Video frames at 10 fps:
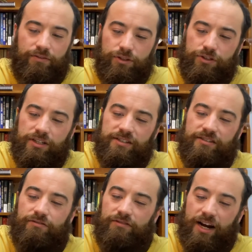Evolution
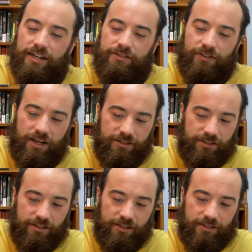is the rise of
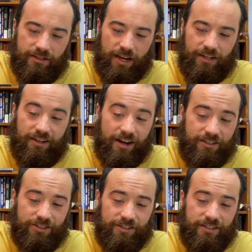consciousness, and
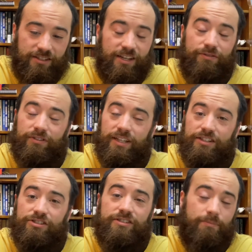consciousness in
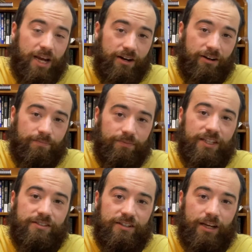relation to matter
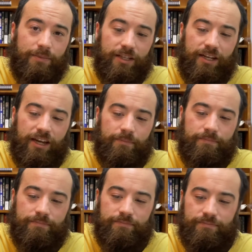is the name of the
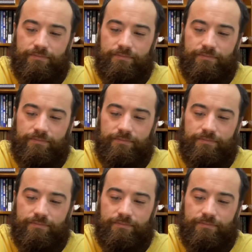game.